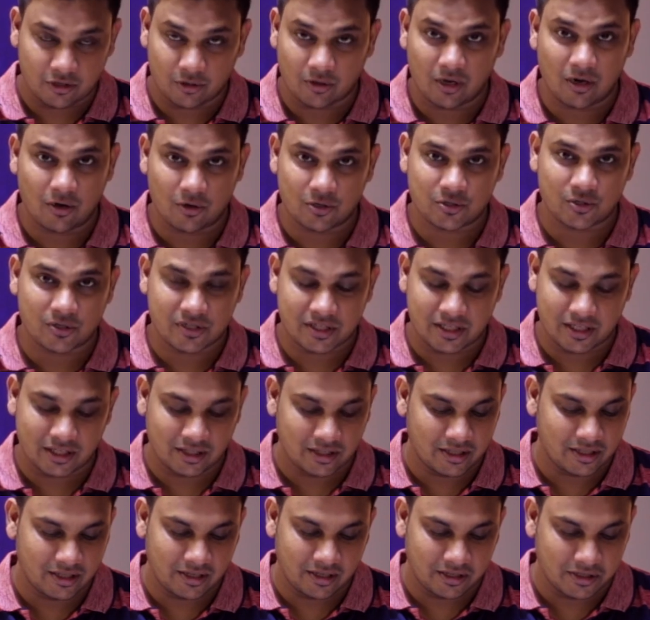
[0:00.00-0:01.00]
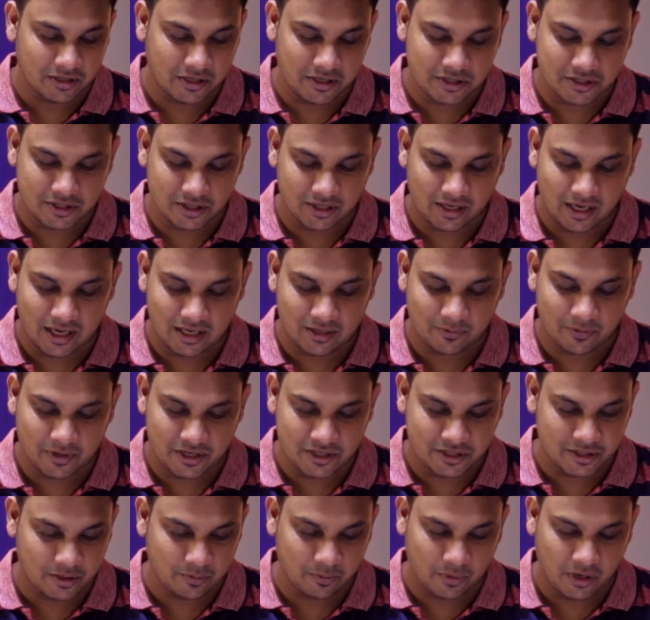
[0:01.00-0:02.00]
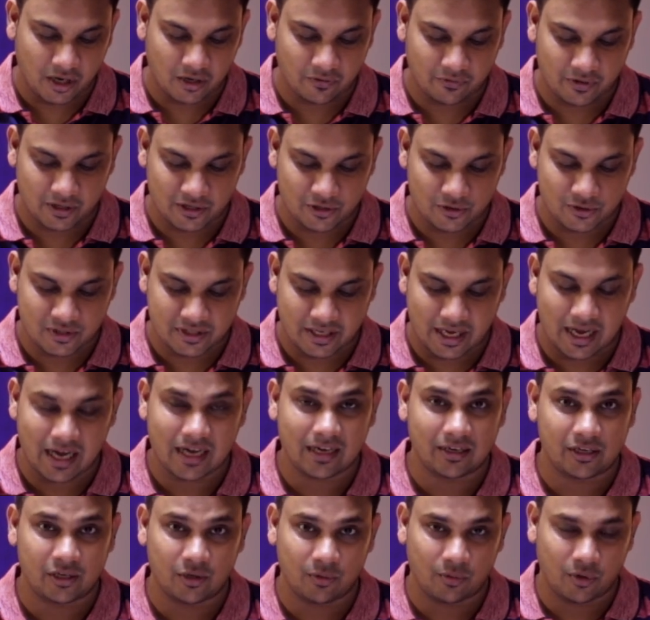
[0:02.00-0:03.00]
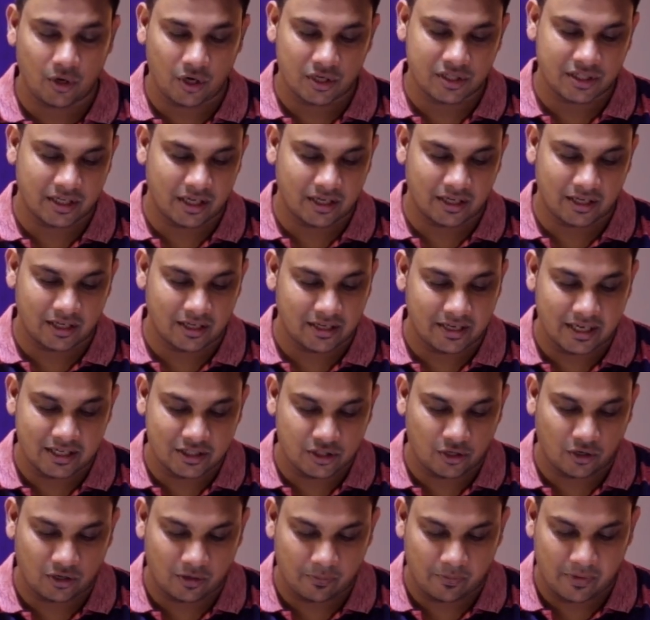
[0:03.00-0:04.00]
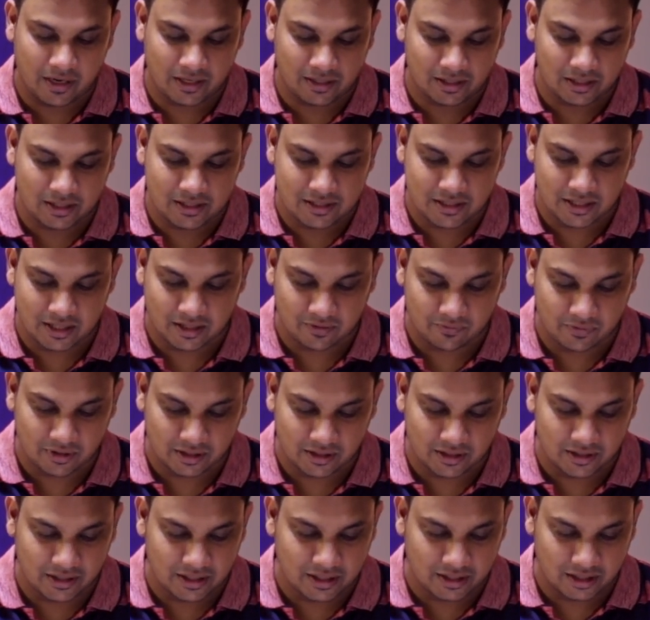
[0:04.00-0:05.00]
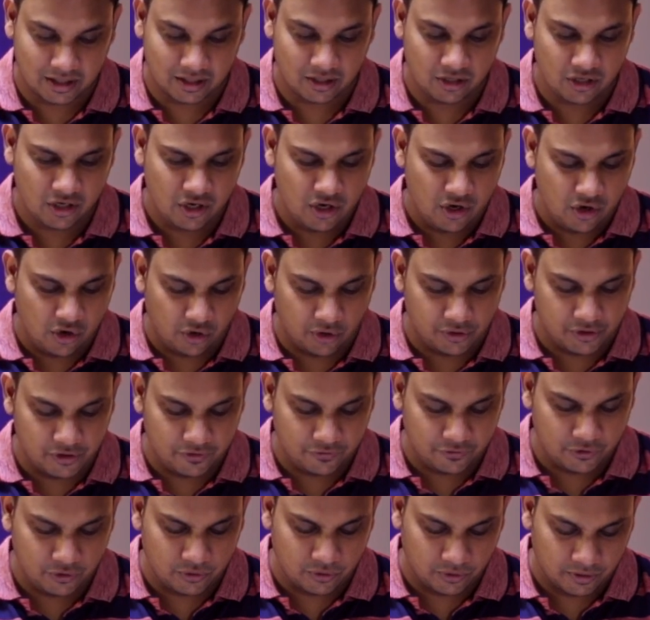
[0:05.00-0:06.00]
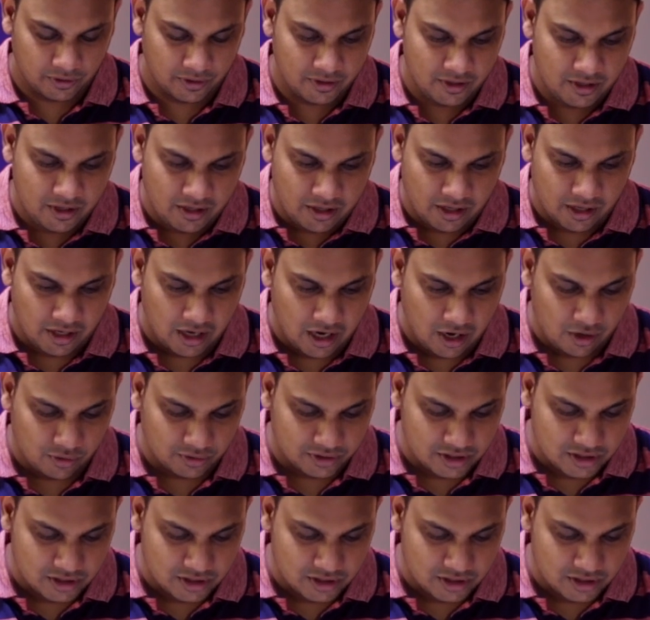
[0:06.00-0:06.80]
you have also seen the interesting calibration part where you scan your watch and it gets automatically synced with the data on your phone. Now